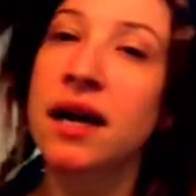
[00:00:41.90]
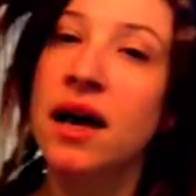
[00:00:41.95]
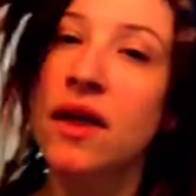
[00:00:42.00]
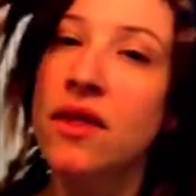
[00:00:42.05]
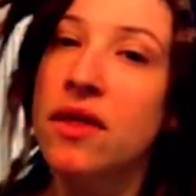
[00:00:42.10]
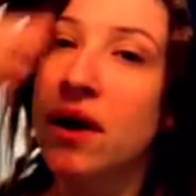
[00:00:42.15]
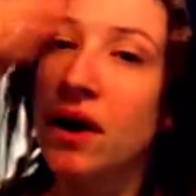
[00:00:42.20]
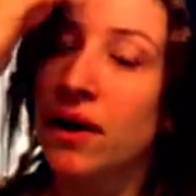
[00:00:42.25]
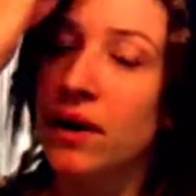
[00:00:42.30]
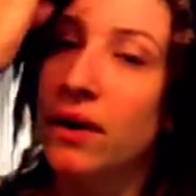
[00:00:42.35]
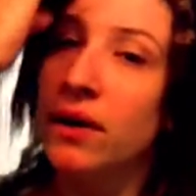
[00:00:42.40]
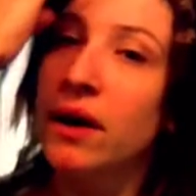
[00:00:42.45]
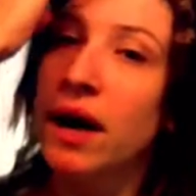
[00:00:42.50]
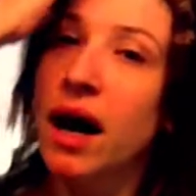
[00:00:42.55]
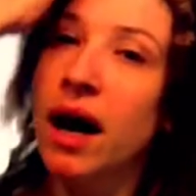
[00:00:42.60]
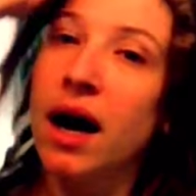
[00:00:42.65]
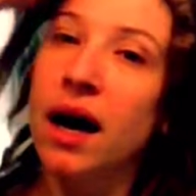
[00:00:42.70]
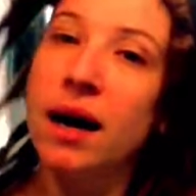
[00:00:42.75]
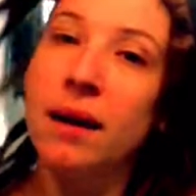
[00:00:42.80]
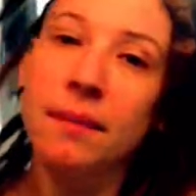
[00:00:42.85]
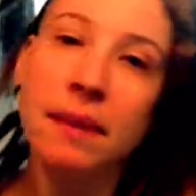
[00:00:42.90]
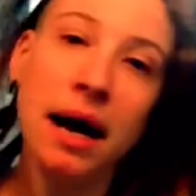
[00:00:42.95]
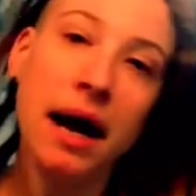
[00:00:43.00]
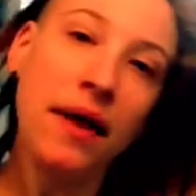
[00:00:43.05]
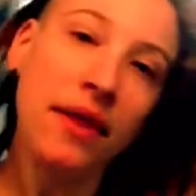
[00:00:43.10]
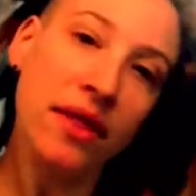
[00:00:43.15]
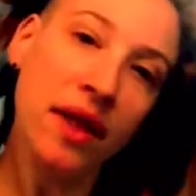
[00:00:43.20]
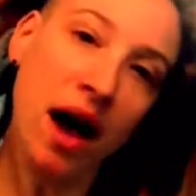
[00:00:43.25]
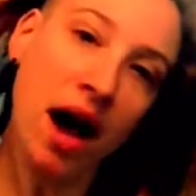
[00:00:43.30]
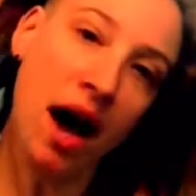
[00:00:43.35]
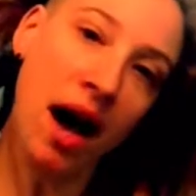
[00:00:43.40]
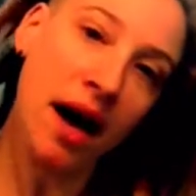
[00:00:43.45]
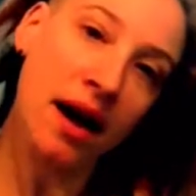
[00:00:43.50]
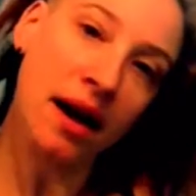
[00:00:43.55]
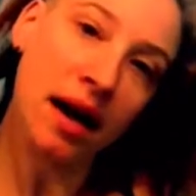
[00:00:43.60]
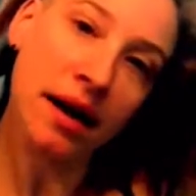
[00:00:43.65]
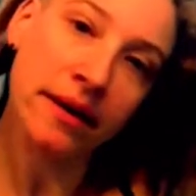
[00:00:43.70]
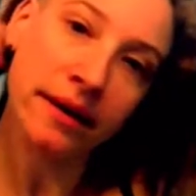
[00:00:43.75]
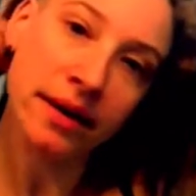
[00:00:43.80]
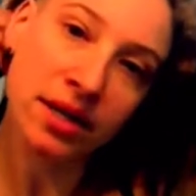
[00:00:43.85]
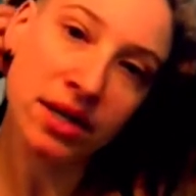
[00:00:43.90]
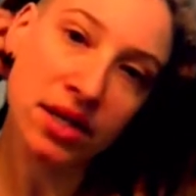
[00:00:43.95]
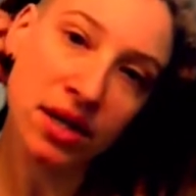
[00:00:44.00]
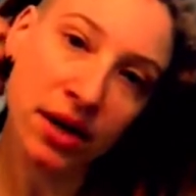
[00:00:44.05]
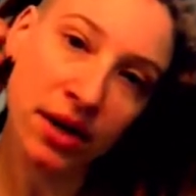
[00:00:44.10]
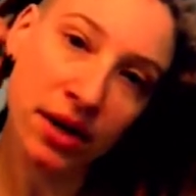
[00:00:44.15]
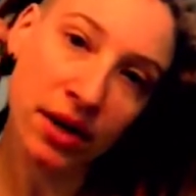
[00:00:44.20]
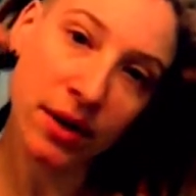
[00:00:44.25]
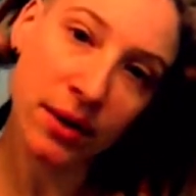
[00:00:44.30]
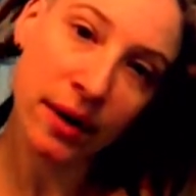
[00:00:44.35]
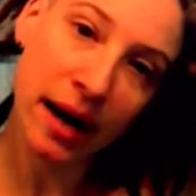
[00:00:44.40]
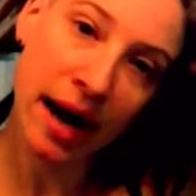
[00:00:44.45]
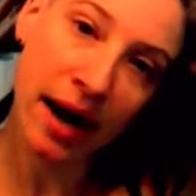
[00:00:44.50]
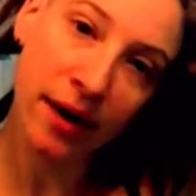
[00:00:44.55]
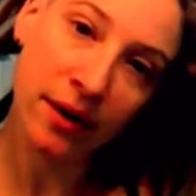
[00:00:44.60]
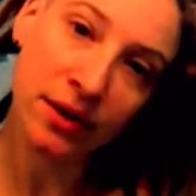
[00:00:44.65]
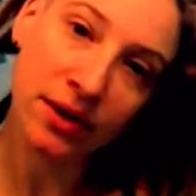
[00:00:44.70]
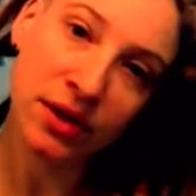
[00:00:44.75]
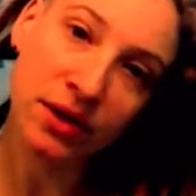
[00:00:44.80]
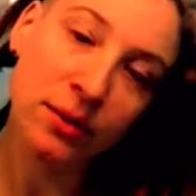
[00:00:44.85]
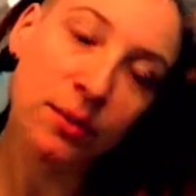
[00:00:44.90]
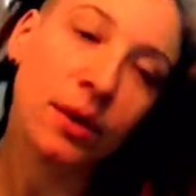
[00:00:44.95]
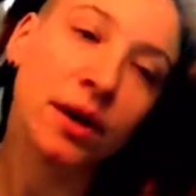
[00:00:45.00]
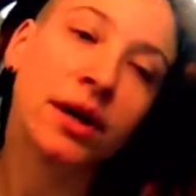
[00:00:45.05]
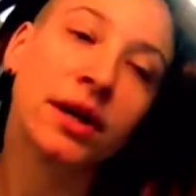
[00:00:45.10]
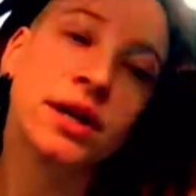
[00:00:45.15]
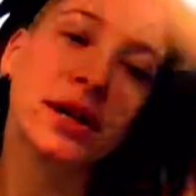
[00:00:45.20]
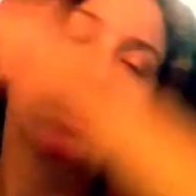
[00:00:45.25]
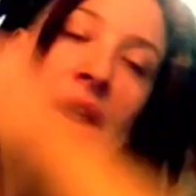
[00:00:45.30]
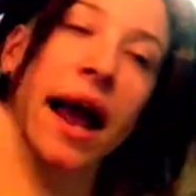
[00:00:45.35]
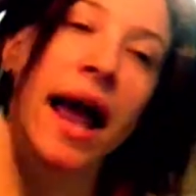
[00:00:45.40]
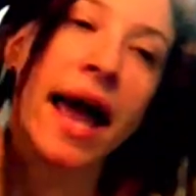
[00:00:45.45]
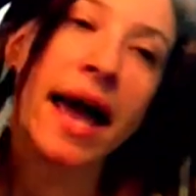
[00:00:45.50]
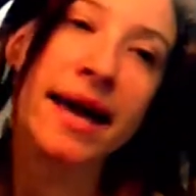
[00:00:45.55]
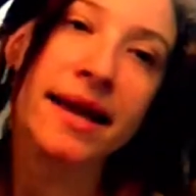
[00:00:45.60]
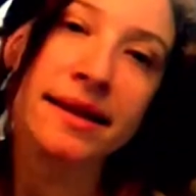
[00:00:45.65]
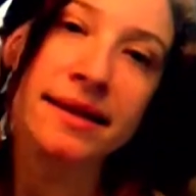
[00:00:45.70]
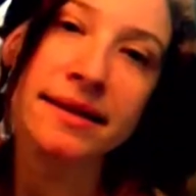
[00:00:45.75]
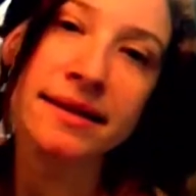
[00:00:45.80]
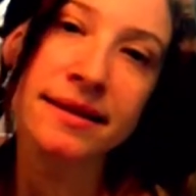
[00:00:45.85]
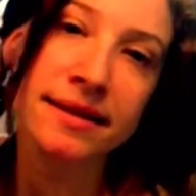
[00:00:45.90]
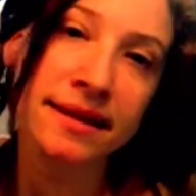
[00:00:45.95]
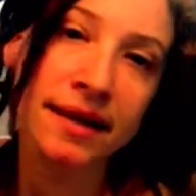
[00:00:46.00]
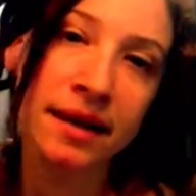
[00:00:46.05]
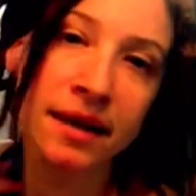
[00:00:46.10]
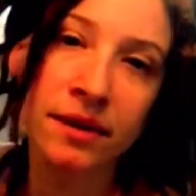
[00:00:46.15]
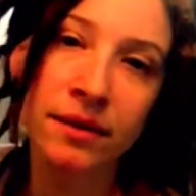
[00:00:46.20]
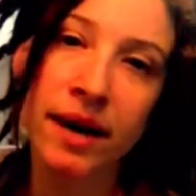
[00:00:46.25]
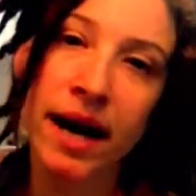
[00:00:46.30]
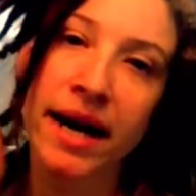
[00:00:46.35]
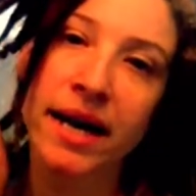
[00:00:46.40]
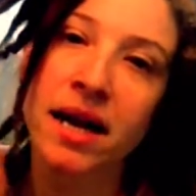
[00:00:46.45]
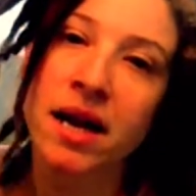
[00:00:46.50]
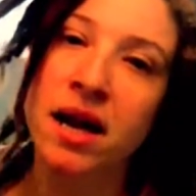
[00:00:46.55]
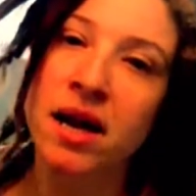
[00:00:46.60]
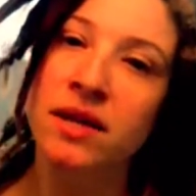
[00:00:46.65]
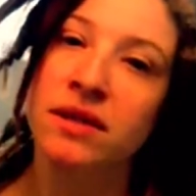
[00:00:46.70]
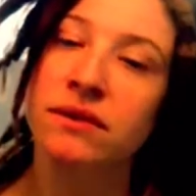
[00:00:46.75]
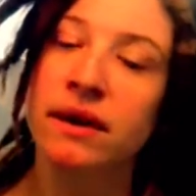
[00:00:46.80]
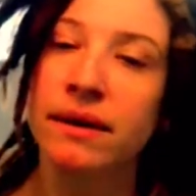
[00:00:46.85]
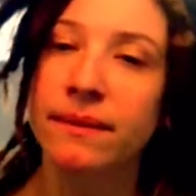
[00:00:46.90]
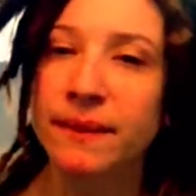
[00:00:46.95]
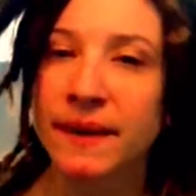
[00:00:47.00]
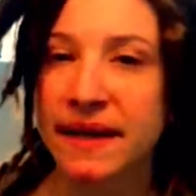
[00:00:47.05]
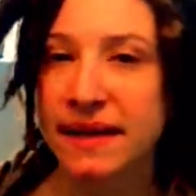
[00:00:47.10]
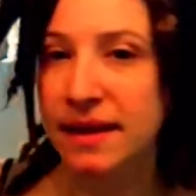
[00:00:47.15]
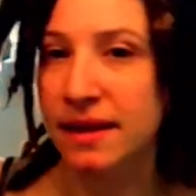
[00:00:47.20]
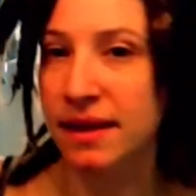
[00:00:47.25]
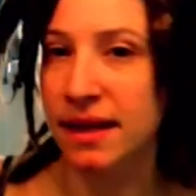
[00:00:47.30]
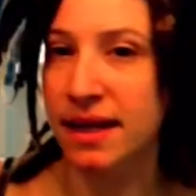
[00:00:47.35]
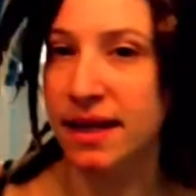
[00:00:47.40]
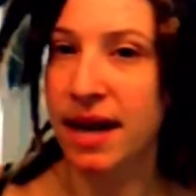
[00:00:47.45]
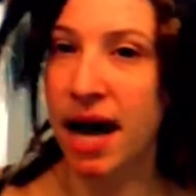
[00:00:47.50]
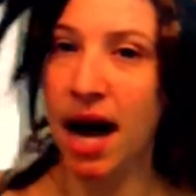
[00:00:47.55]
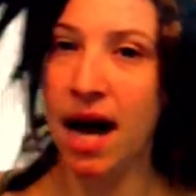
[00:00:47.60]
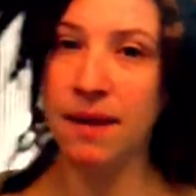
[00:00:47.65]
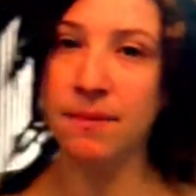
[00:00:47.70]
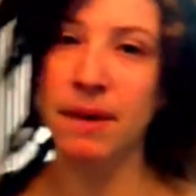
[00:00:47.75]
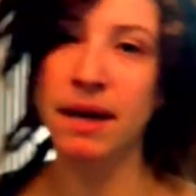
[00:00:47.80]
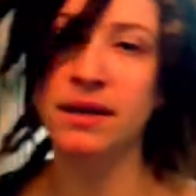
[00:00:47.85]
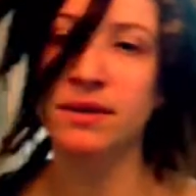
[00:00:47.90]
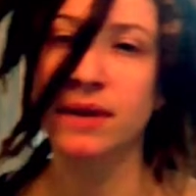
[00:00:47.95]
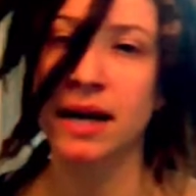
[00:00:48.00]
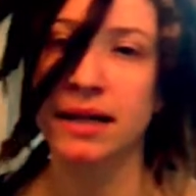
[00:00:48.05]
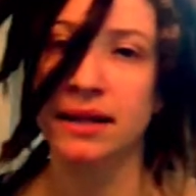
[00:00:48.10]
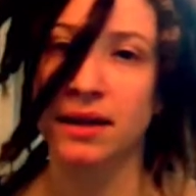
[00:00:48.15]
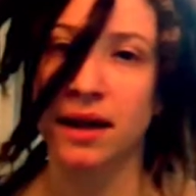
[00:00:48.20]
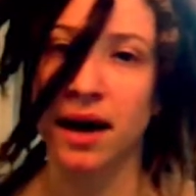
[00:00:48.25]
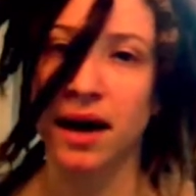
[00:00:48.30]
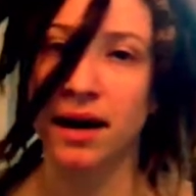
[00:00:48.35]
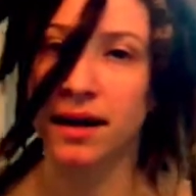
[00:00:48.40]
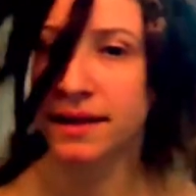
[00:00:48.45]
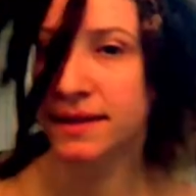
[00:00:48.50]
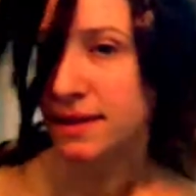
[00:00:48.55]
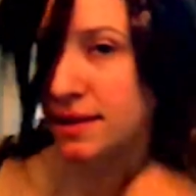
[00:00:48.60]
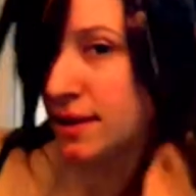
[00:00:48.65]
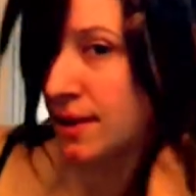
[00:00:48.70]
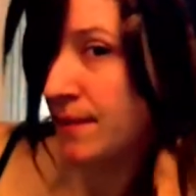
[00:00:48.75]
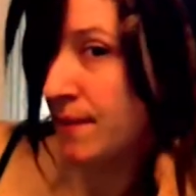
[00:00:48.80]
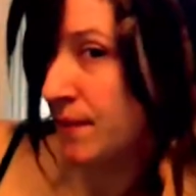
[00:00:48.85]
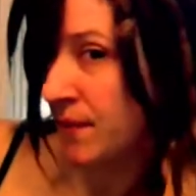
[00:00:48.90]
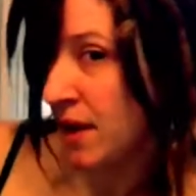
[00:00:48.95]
though, I thought I would show you how to work your ends, right? So I recently cut my dreadlocks.